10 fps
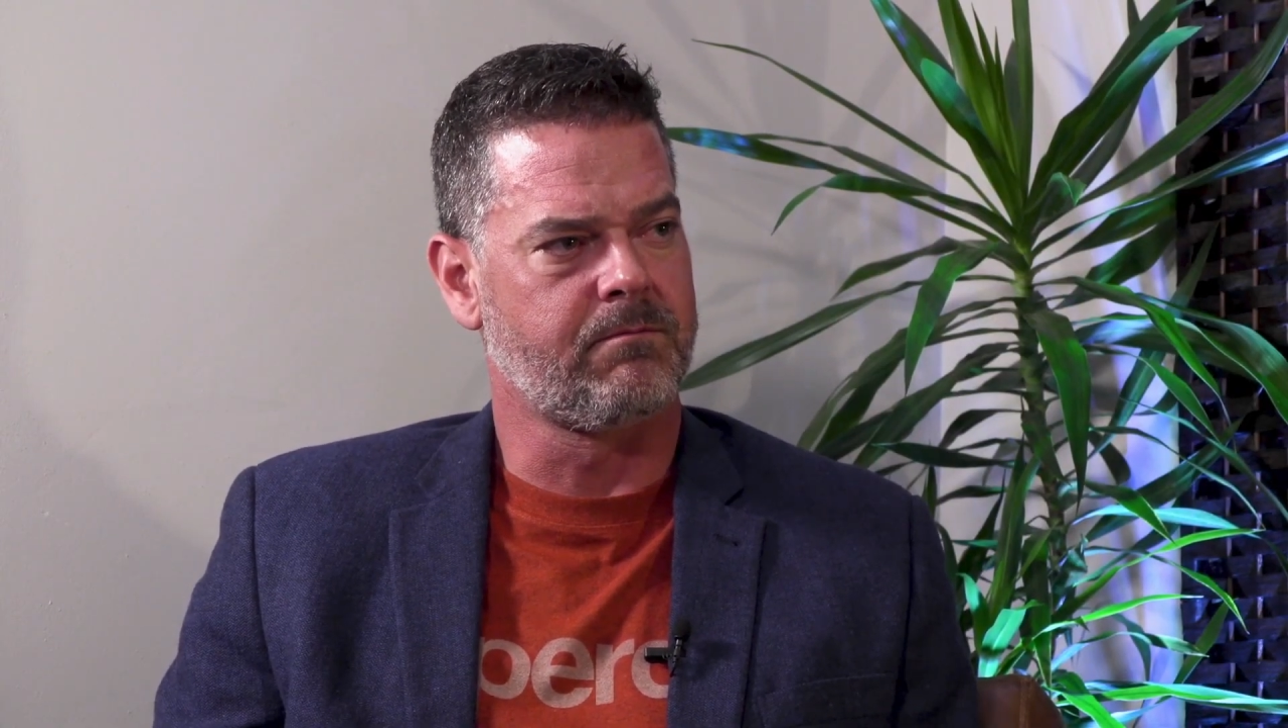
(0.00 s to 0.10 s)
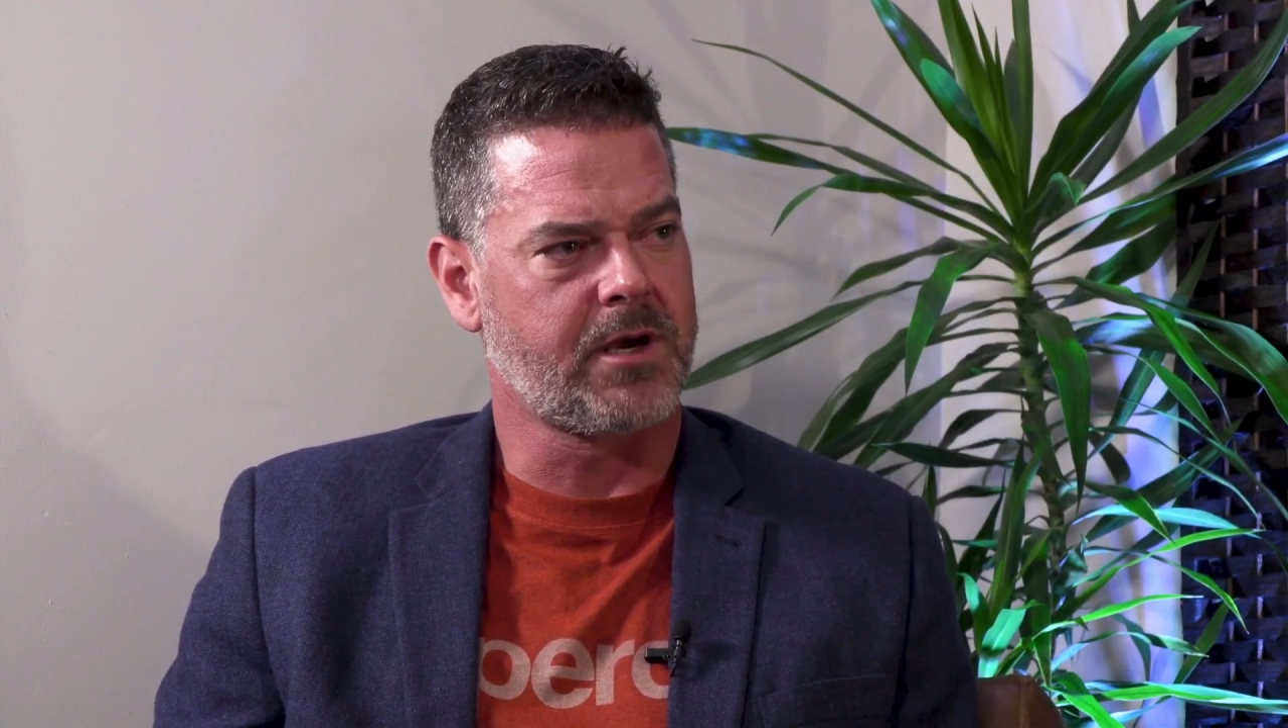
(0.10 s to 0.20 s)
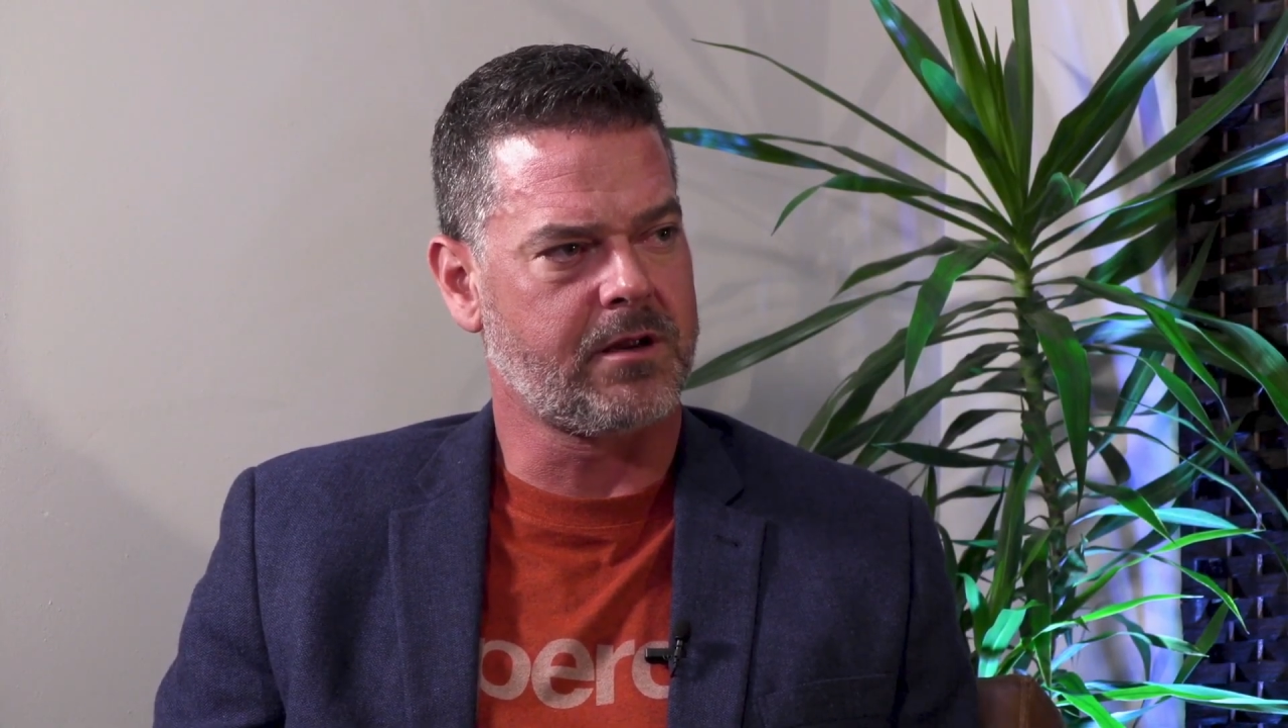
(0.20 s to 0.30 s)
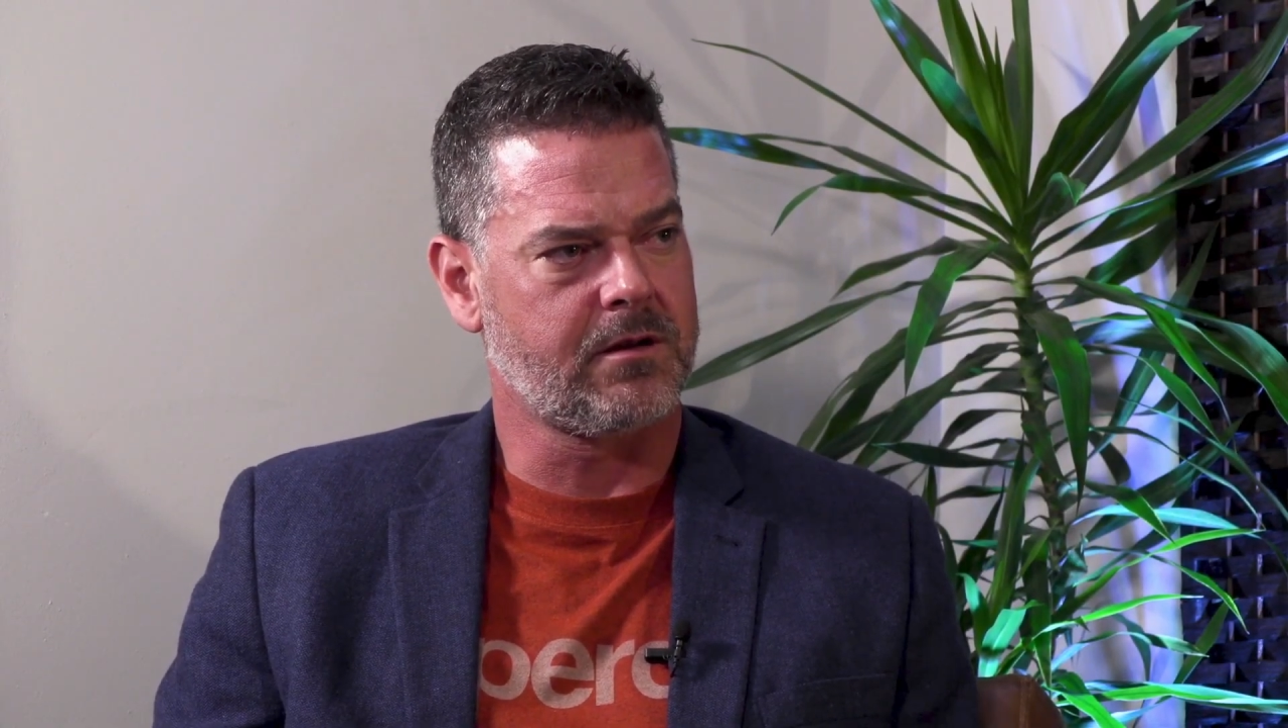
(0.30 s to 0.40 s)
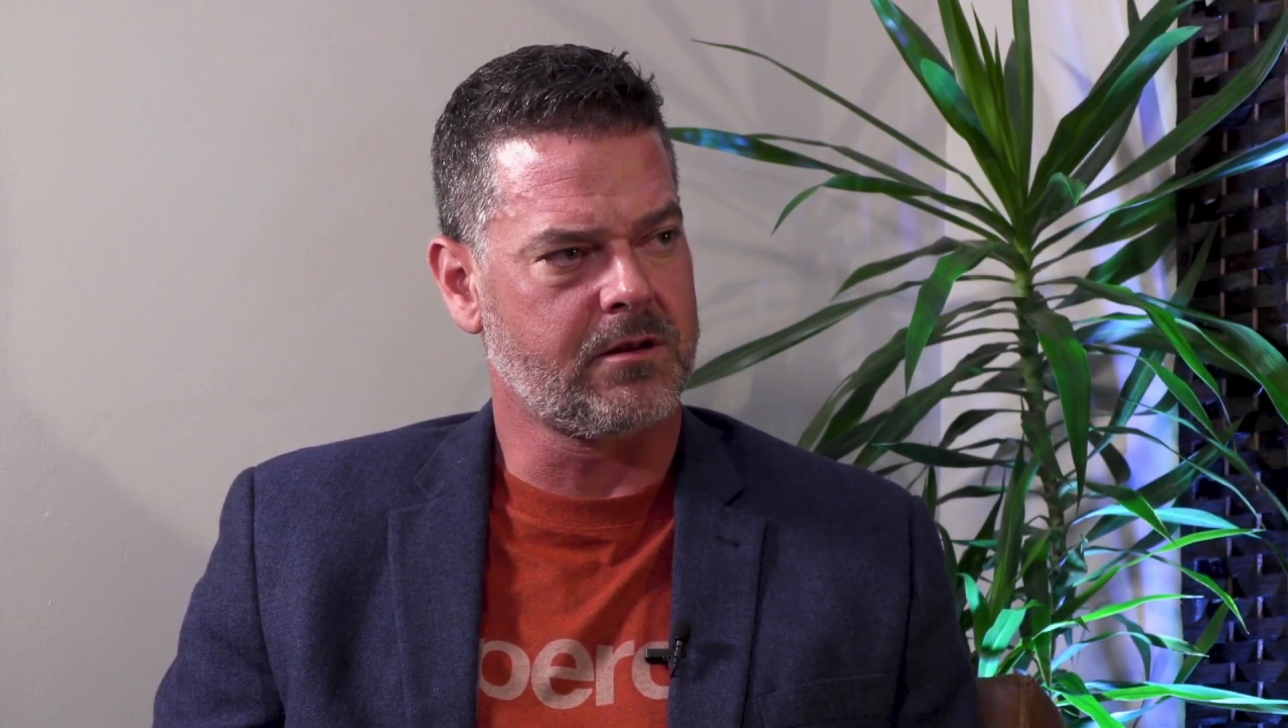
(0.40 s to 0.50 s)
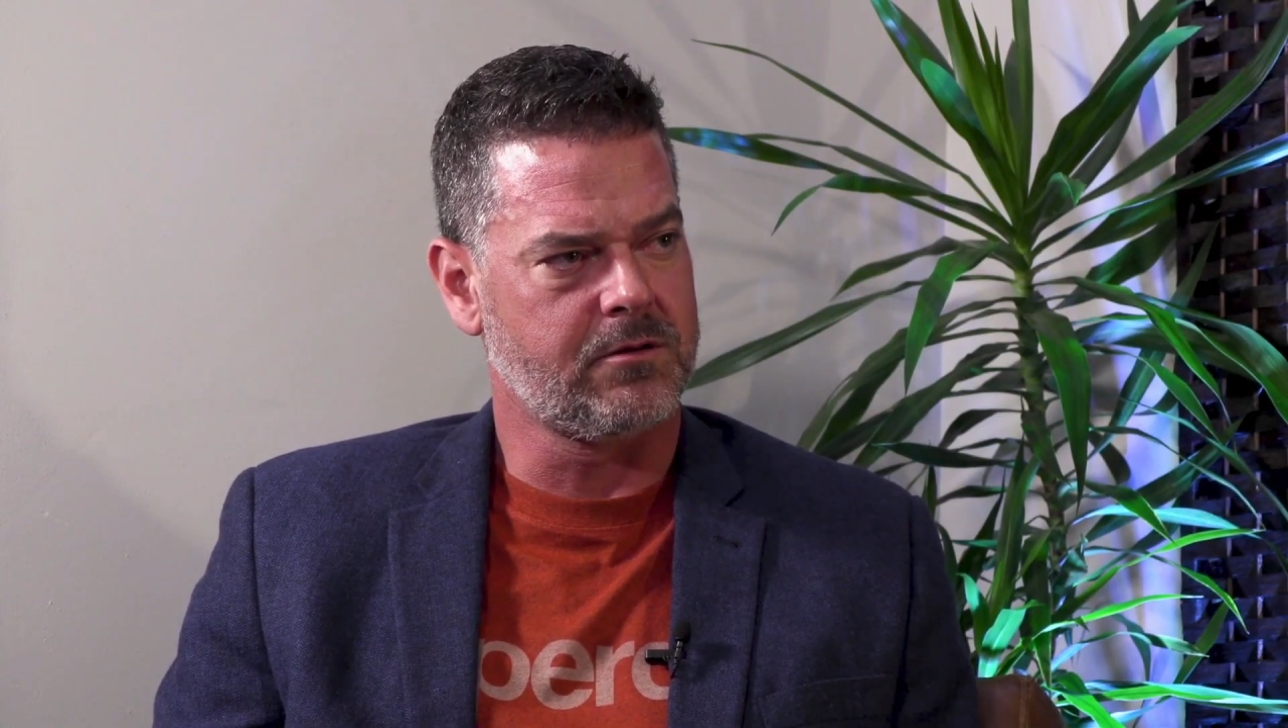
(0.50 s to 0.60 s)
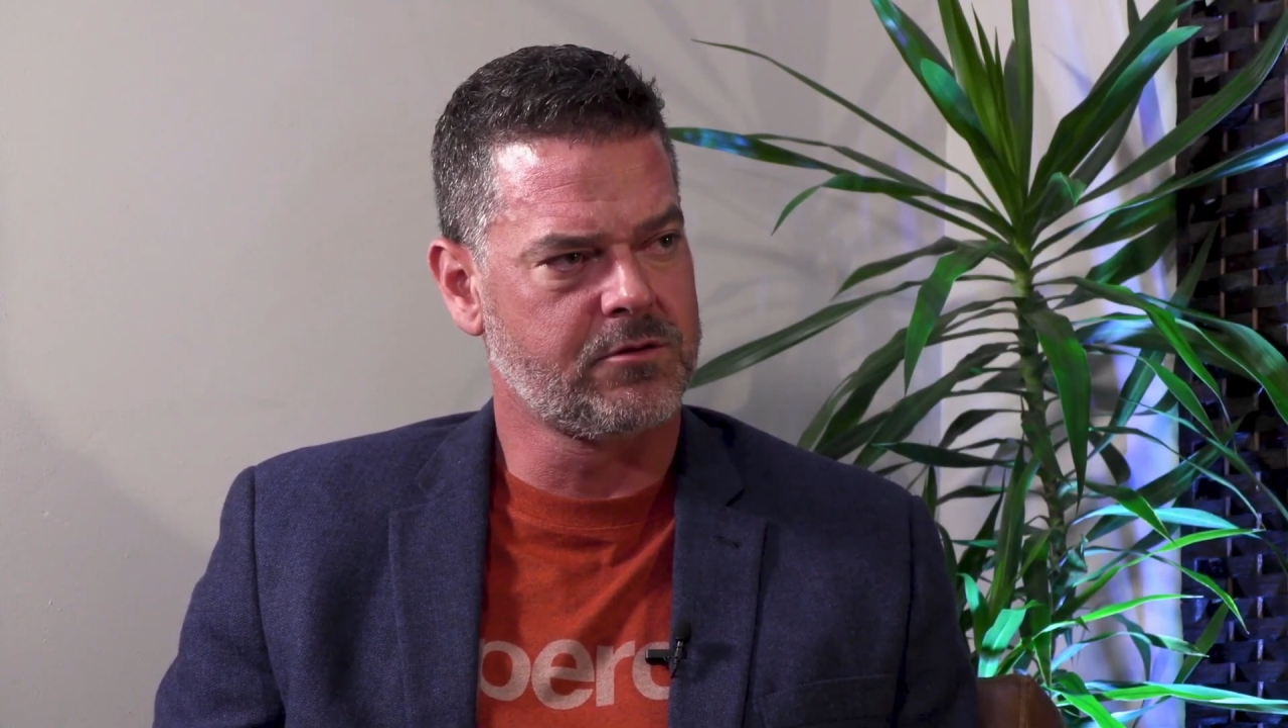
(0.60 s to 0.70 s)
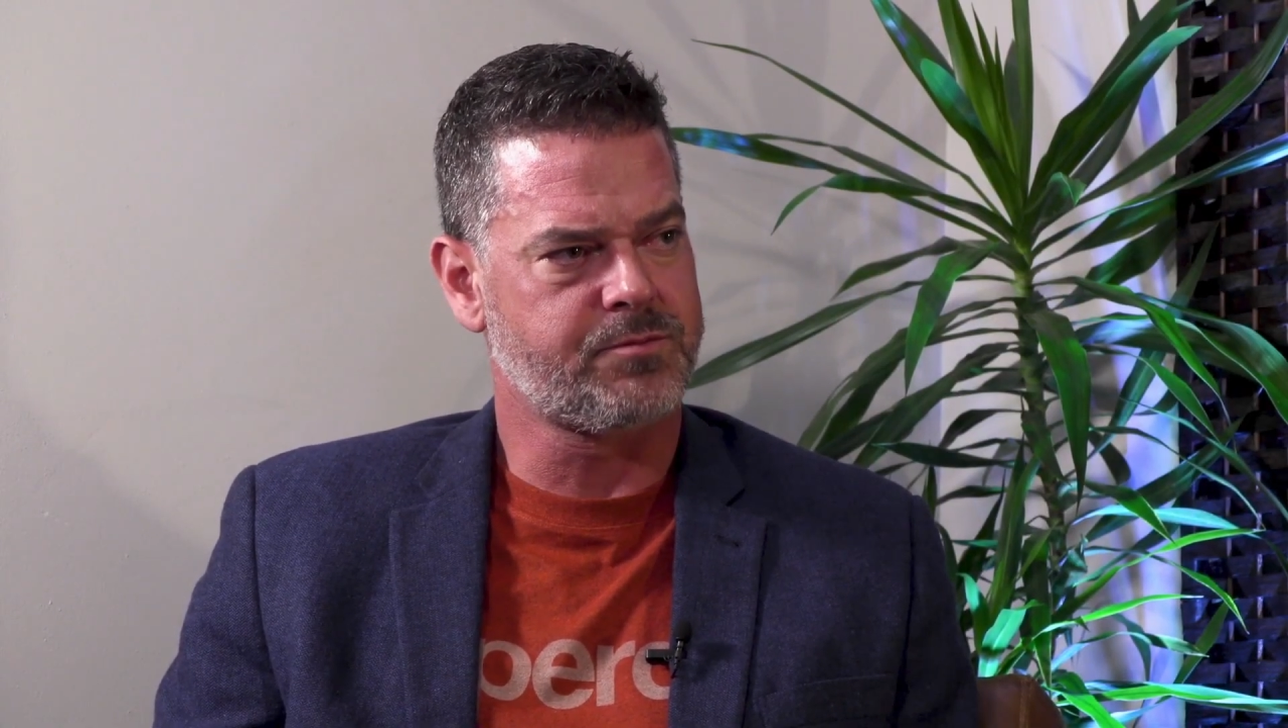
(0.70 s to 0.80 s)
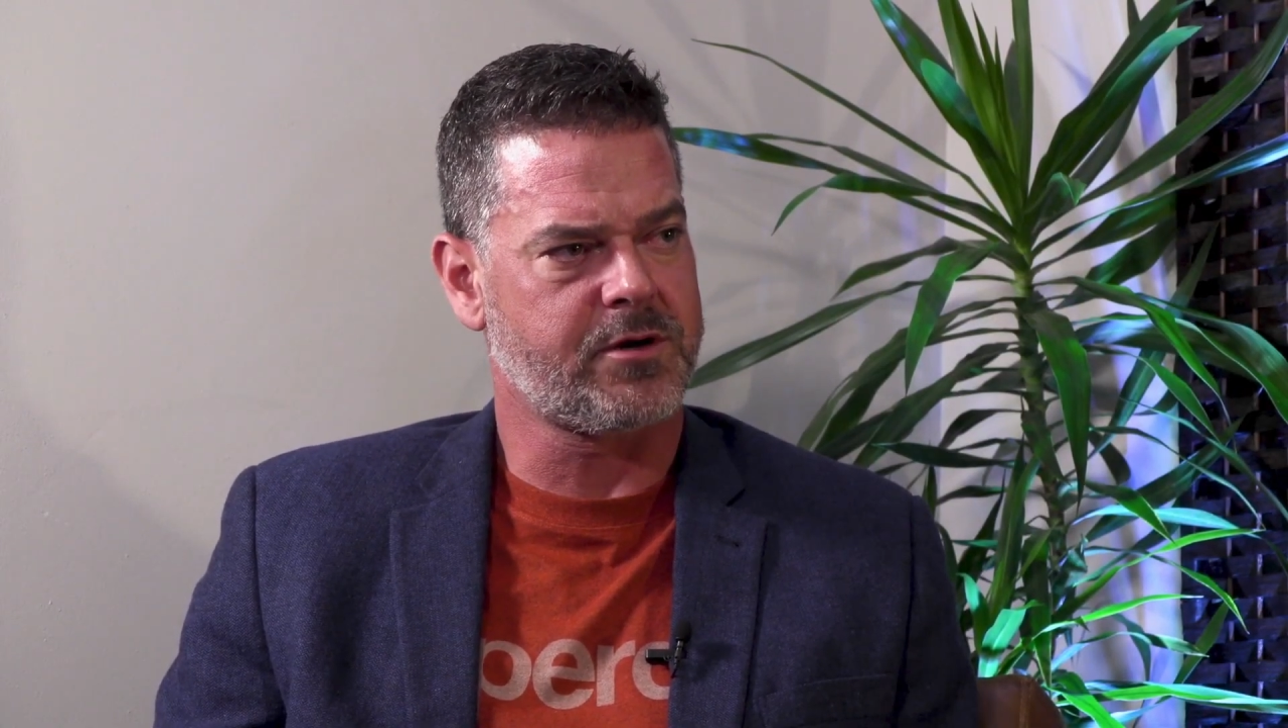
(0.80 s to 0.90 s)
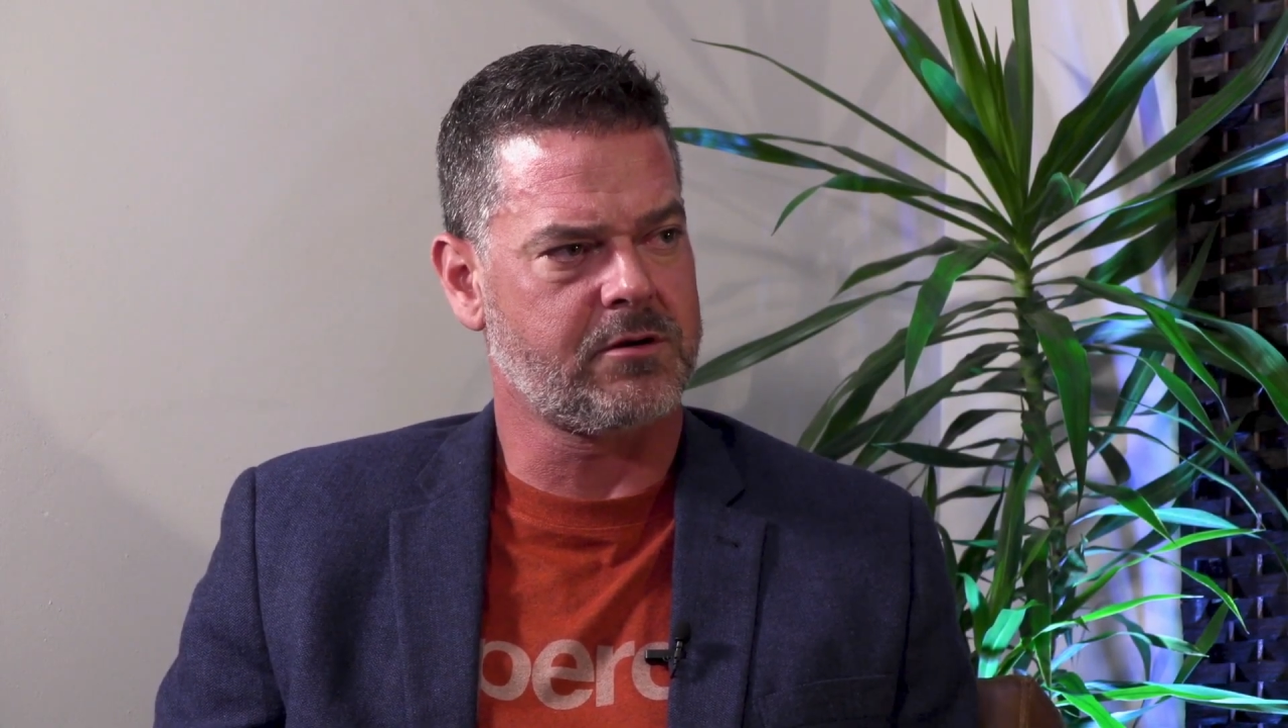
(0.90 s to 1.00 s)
made a huge